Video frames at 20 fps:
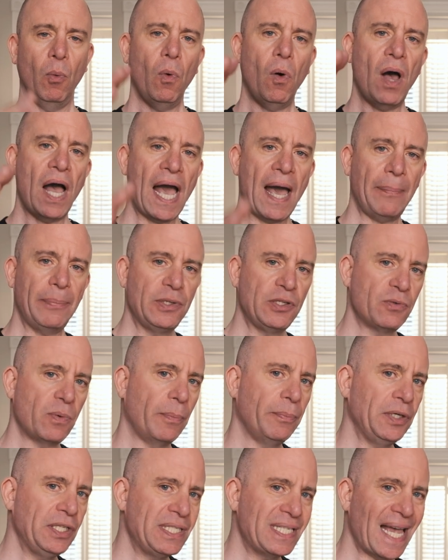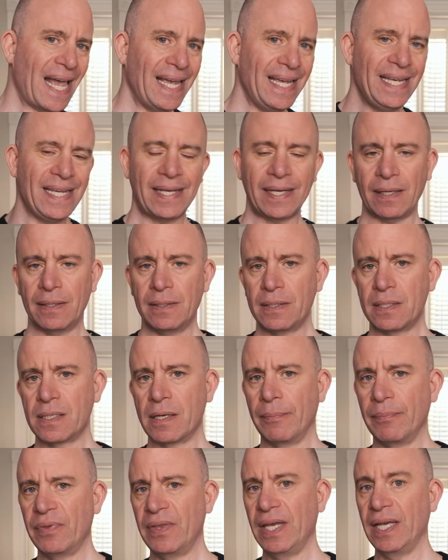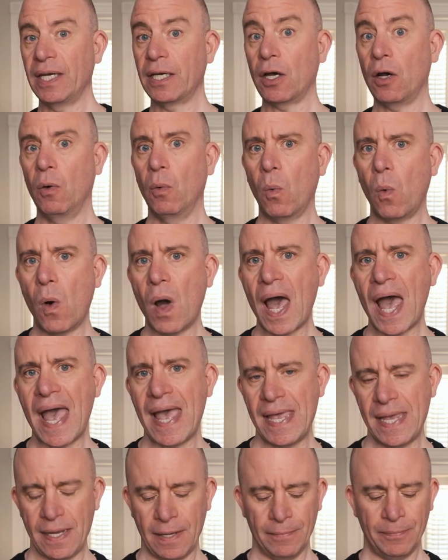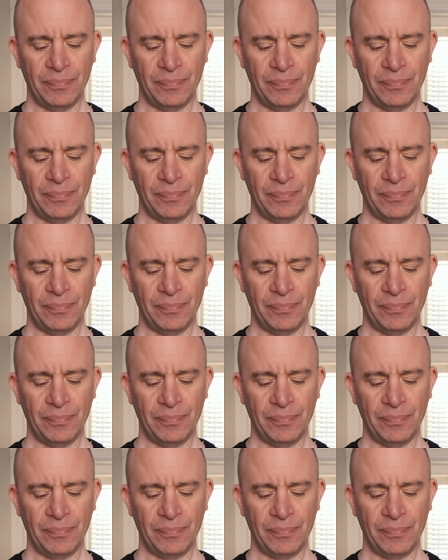what happens when we take something away?